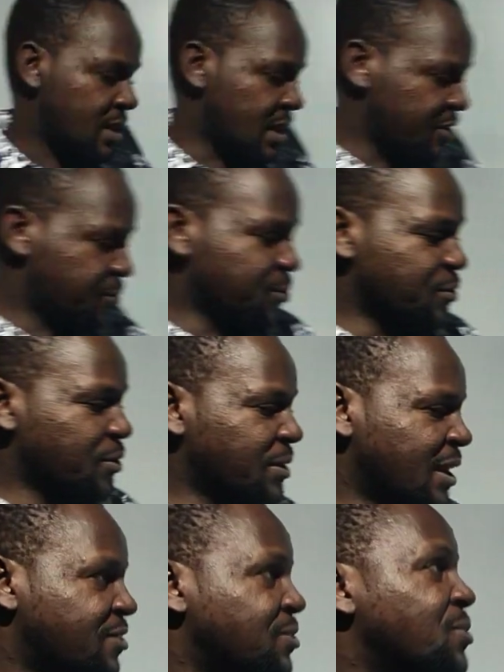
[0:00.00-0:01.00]
Let's move on.
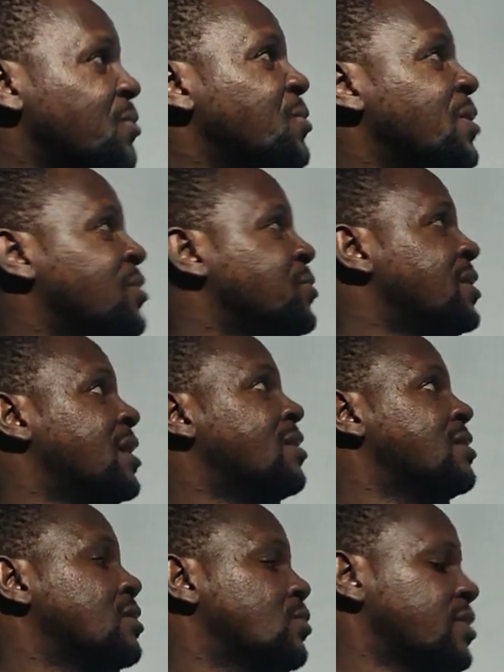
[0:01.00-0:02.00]
That's not what we are doing now.
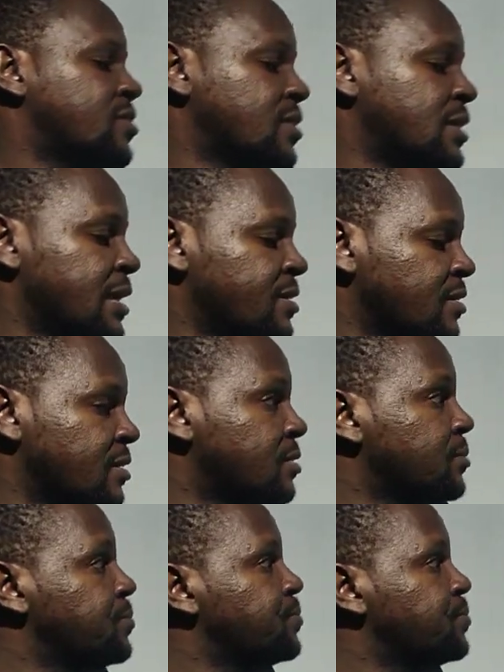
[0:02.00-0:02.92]
Question 19.